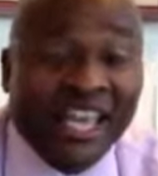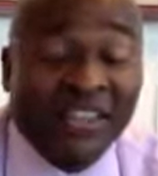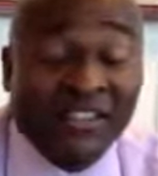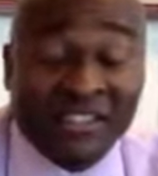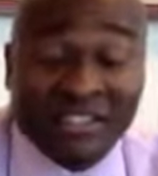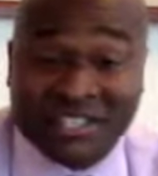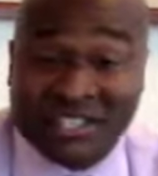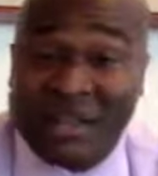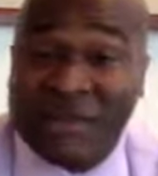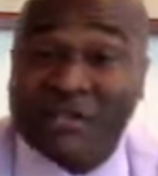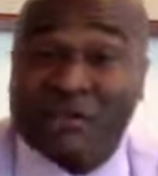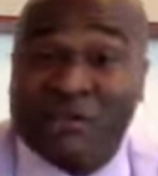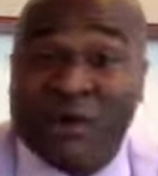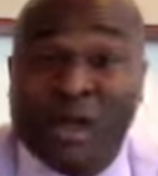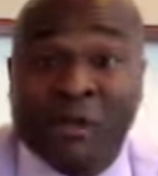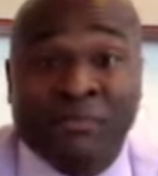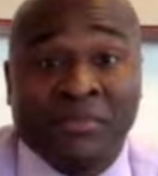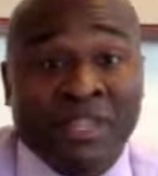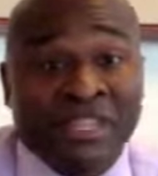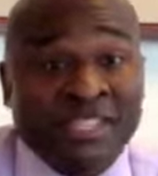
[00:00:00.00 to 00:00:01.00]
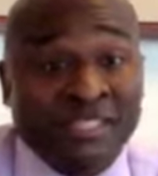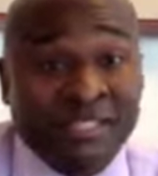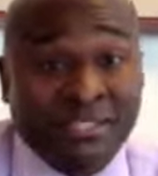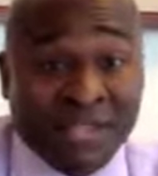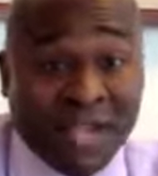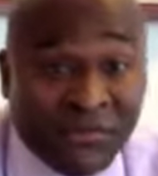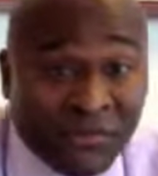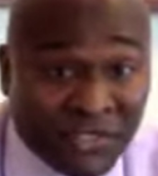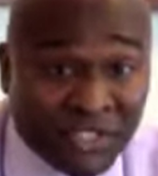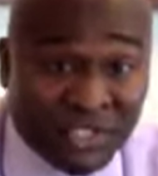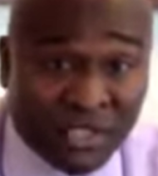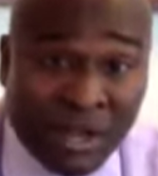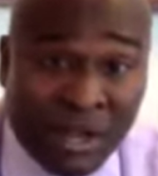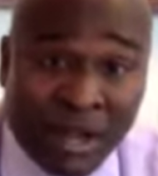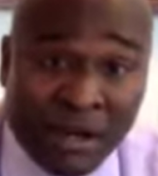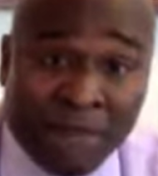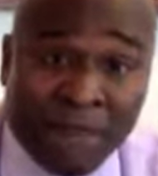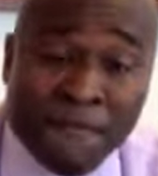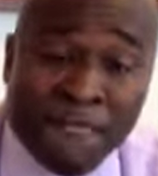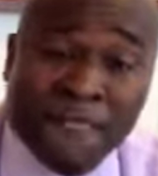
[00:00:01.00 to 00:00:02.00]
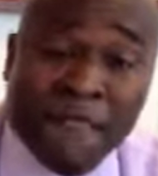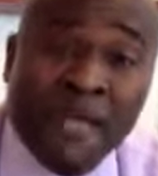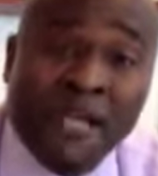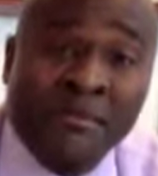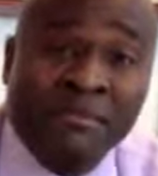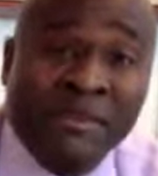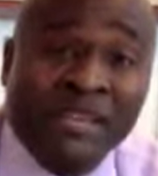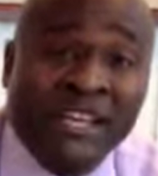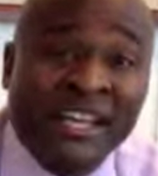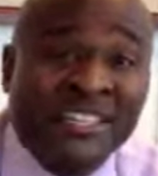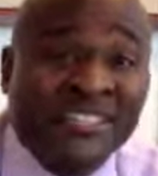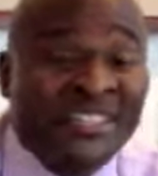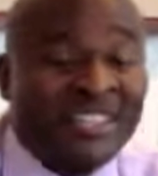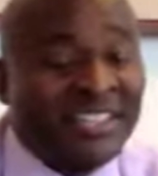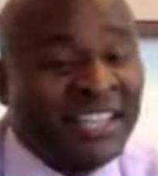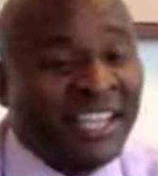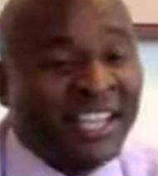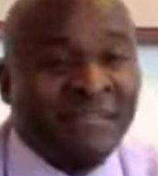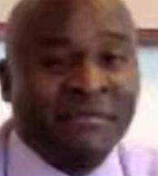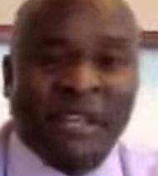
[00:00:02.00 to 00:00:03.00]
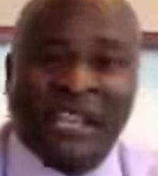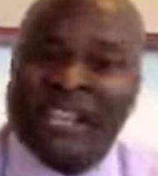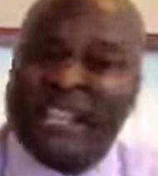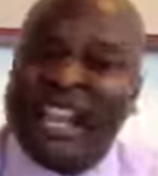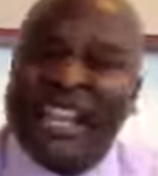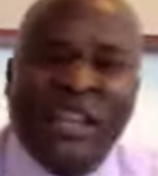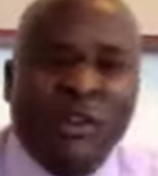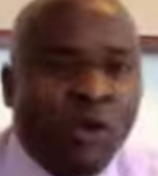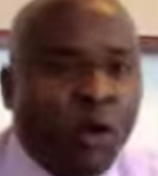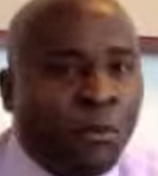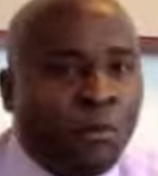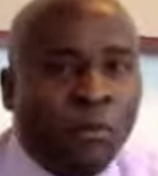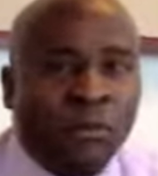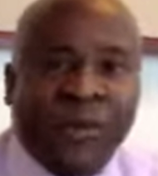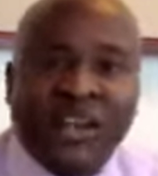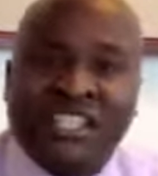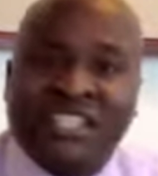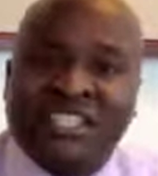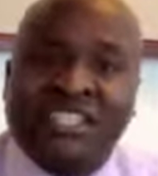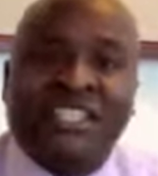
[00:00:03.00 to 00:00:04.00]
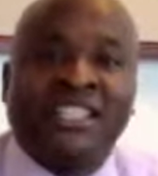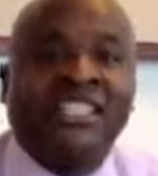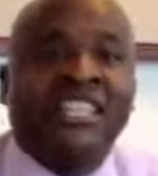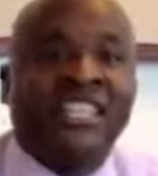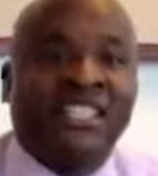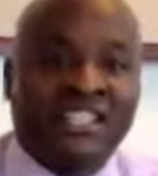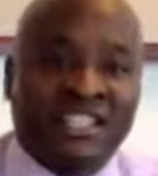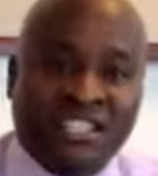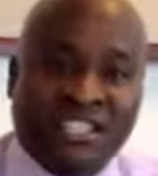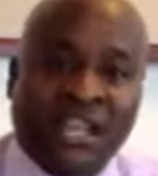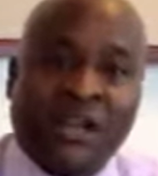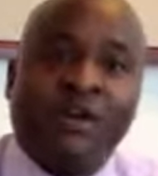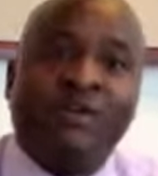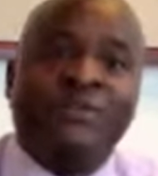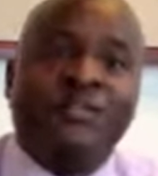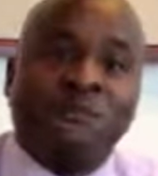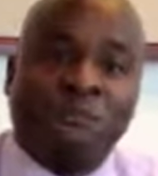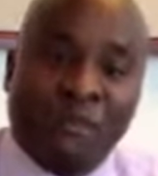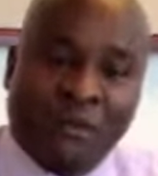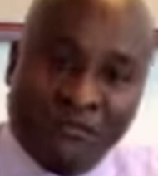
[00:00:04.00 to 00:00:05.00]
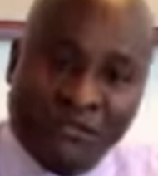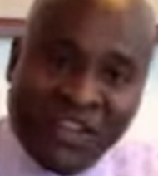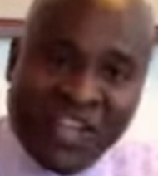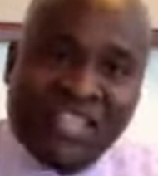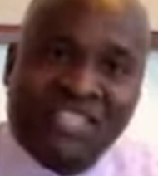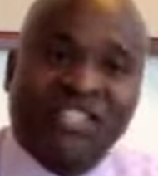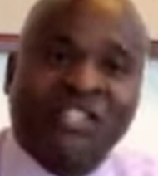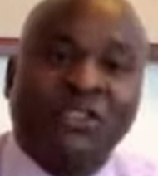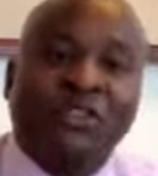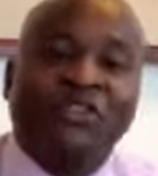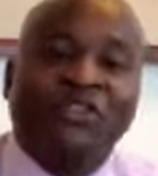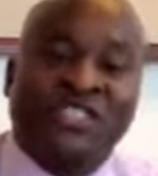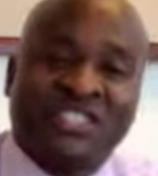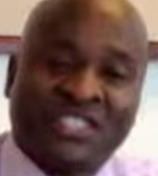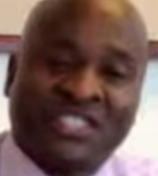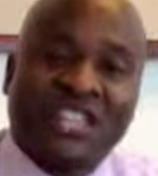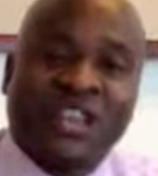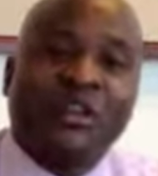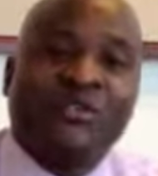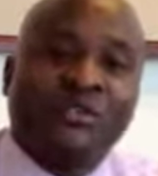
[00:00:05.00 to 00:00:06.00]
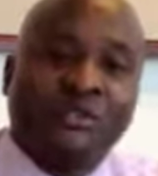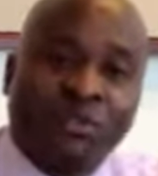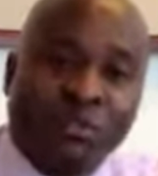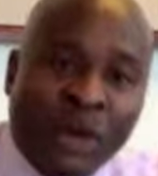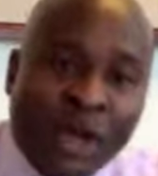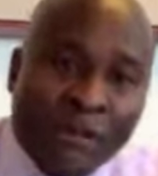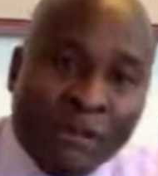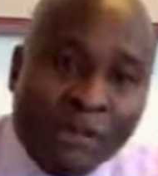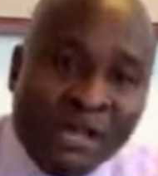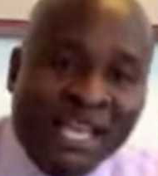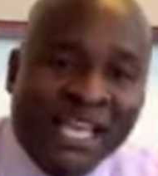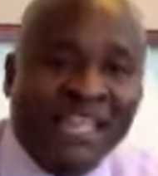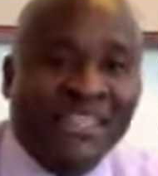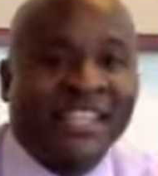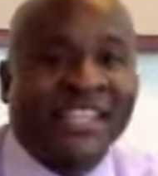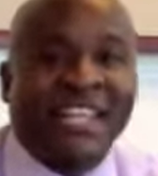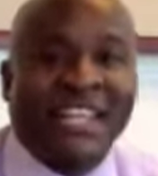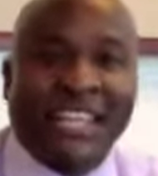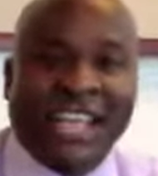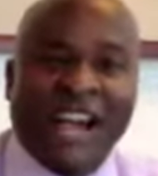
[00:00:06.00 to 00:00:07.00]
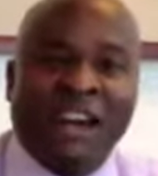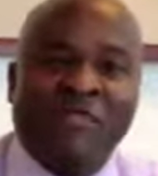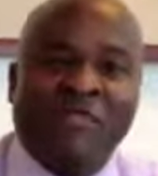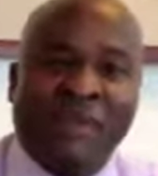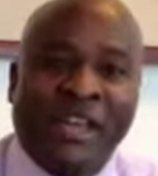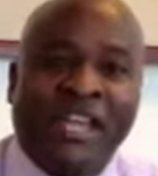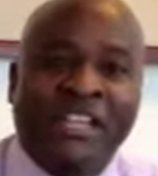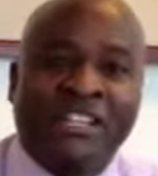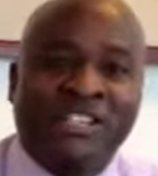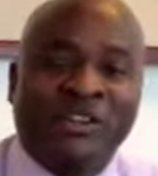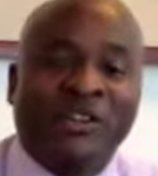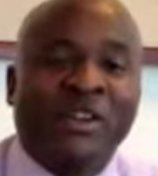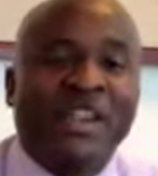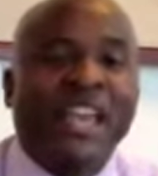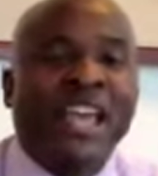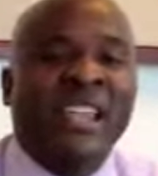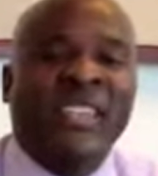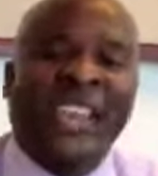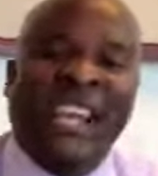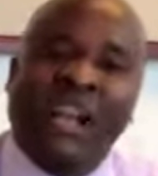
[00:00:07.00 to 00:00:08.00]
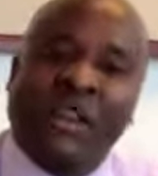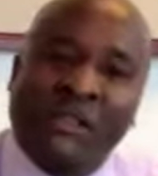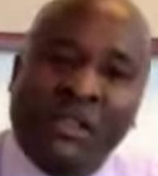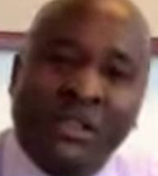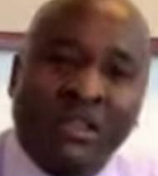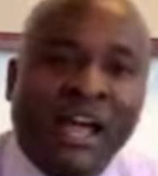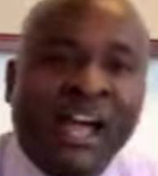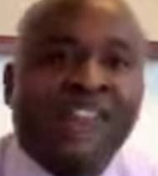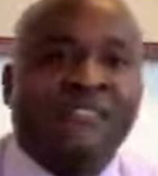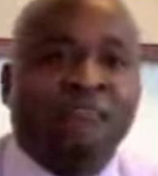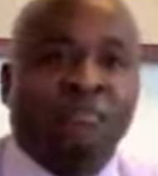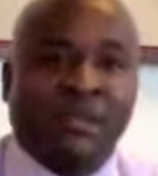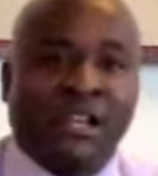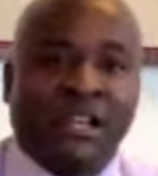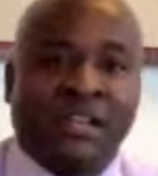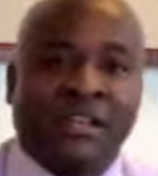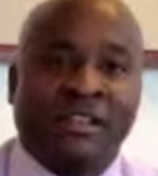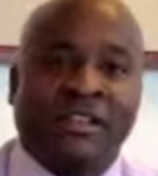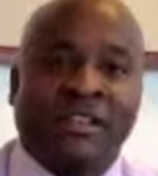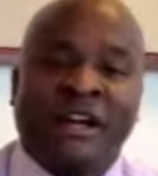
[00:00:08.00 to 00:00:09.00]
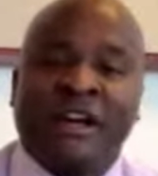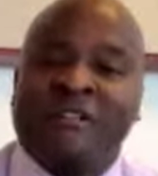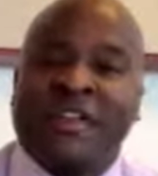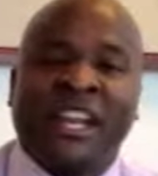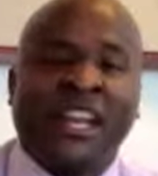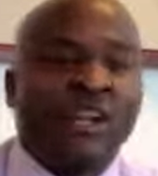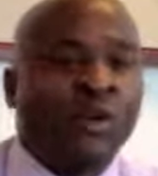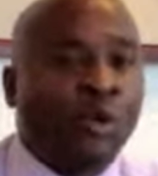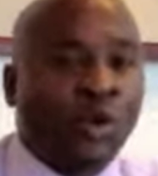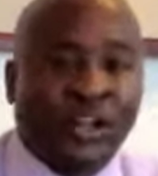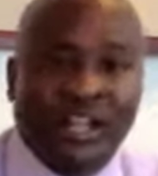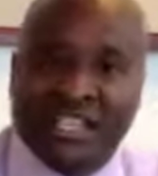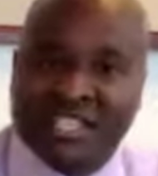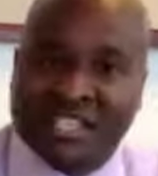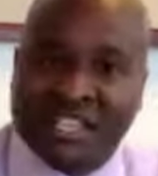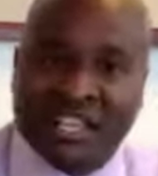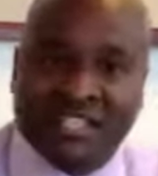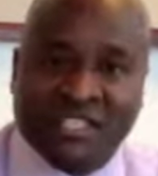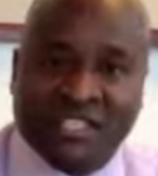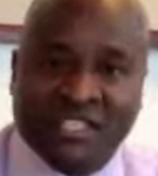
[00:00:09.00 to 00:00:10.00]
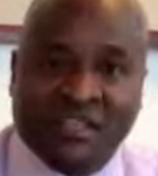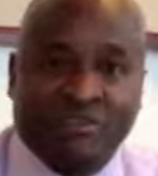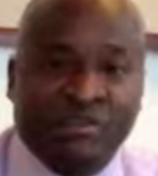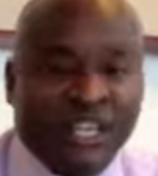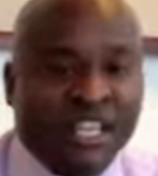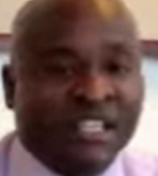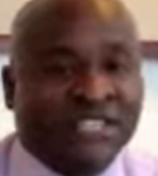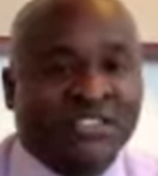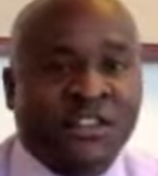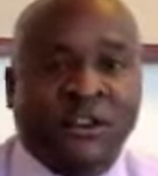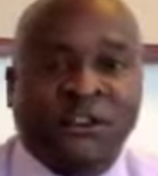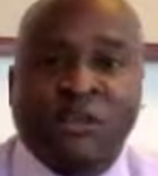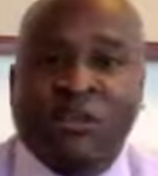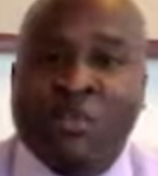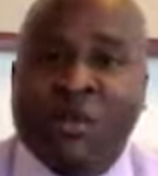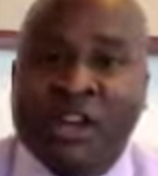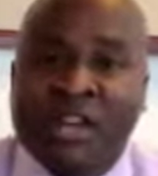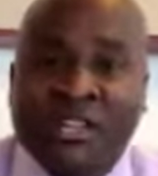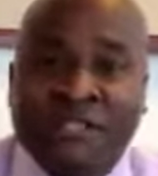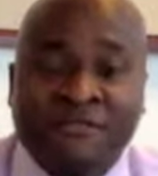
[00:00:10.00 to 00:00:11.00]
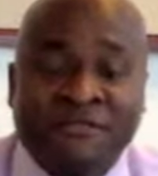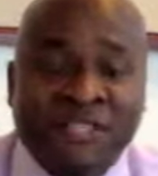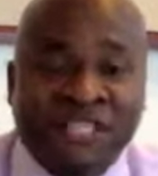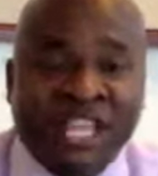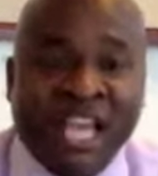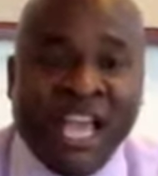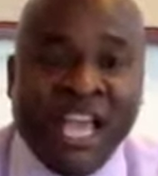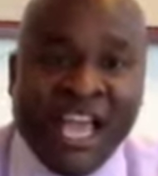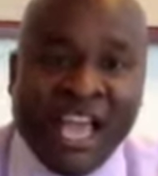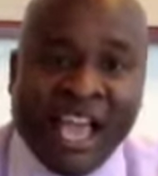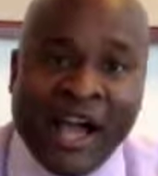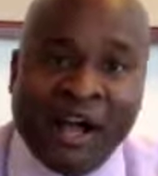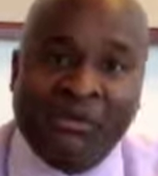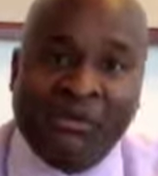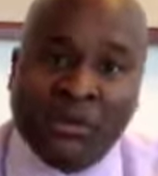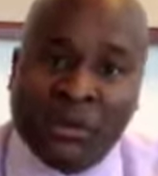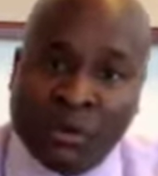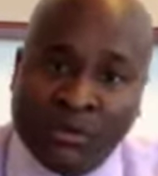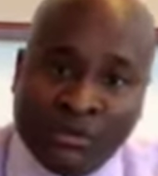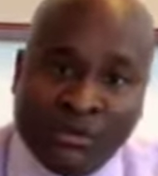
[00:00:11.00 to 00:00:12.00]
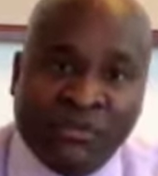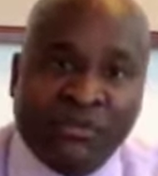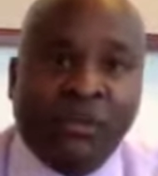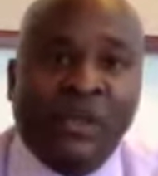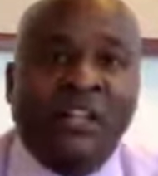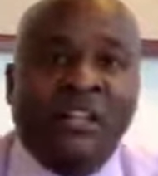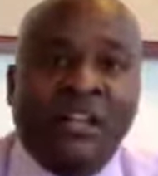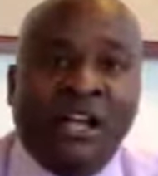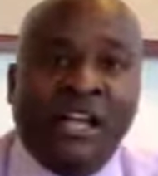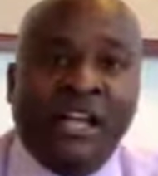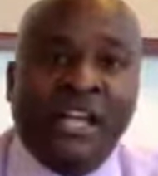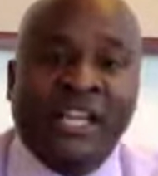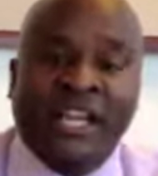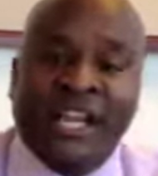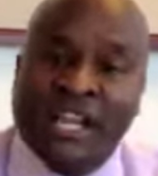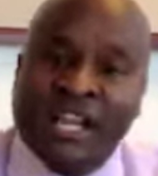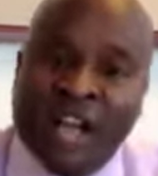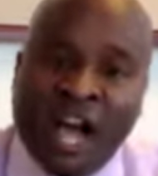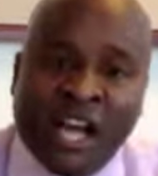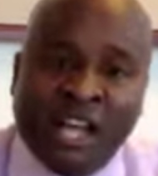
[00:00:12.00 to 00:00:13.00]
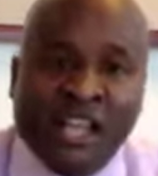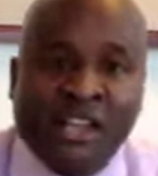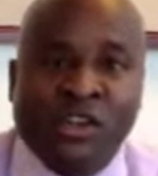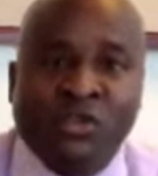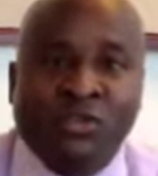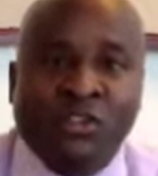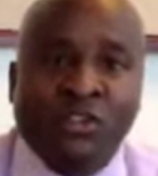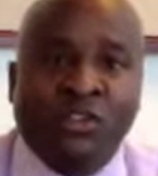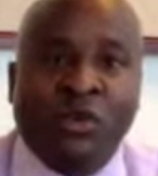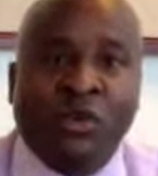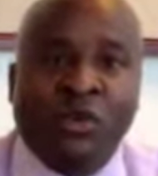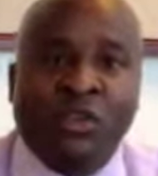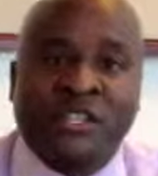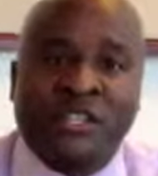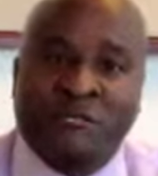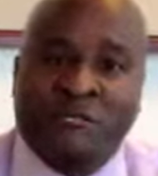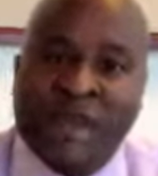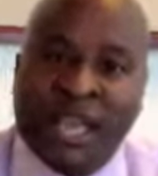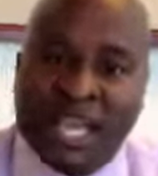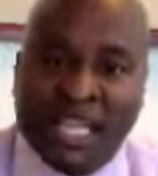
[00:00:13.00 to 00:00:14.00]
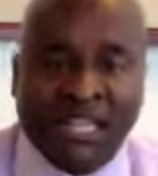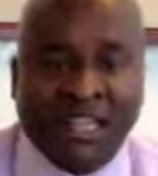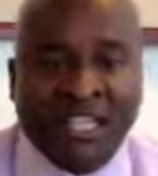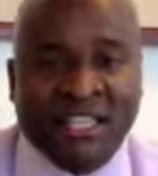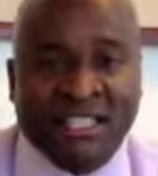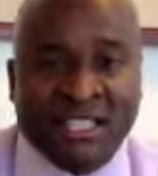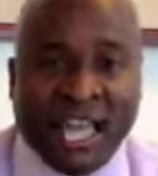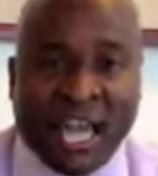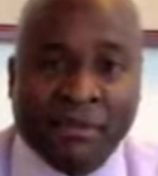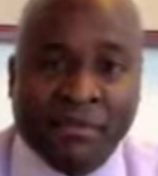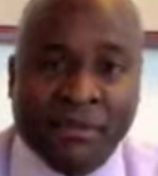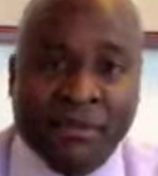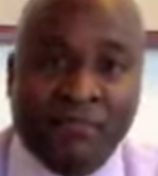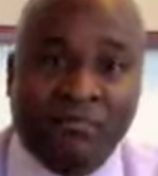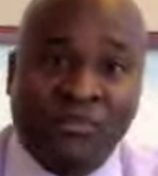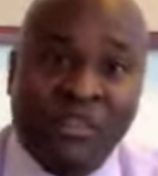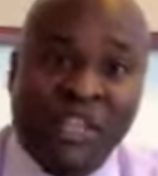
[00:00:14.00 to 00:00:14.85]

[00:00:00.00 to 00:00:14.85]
The sales rep, it's the toughest job because in any corporation, the sales professional, the sales rep, the account manager, they are the lifeblood of any organization because they're the ones out there on the front line, knocking on the doors, making things happen.